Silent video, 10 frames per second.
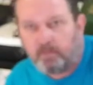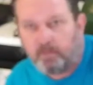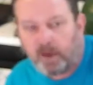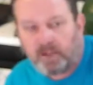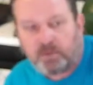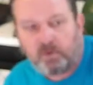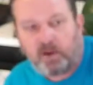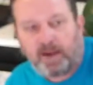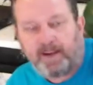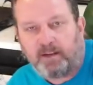
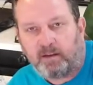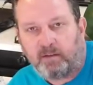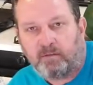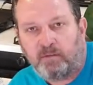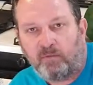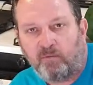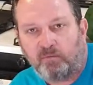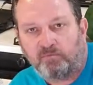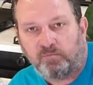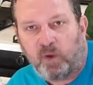Mediterranean.
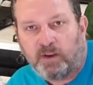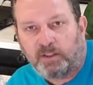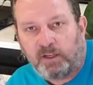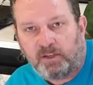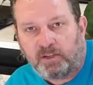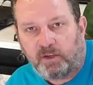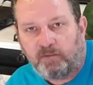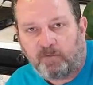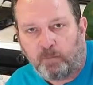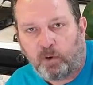It's good
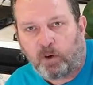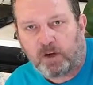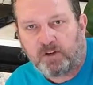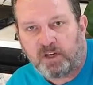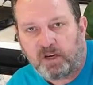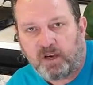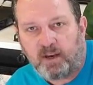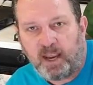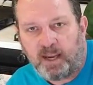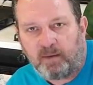for pork,
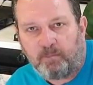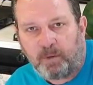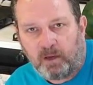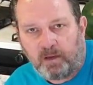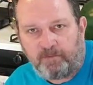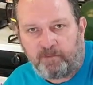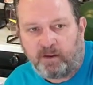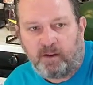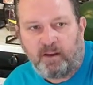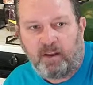chicken, and beef.
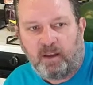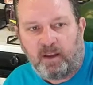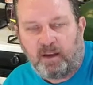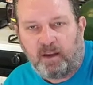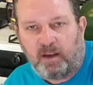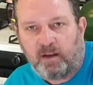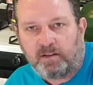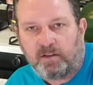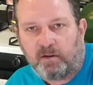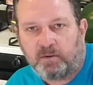And
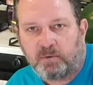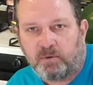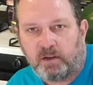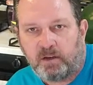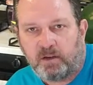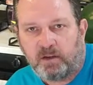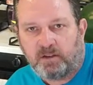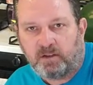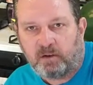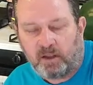it sounds really
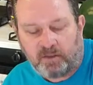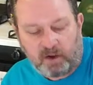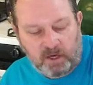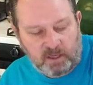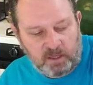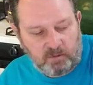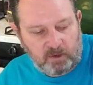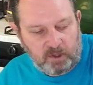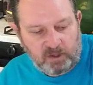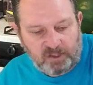good, so I thought I'd give
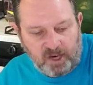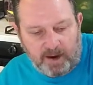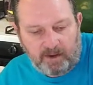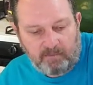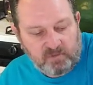her a shot.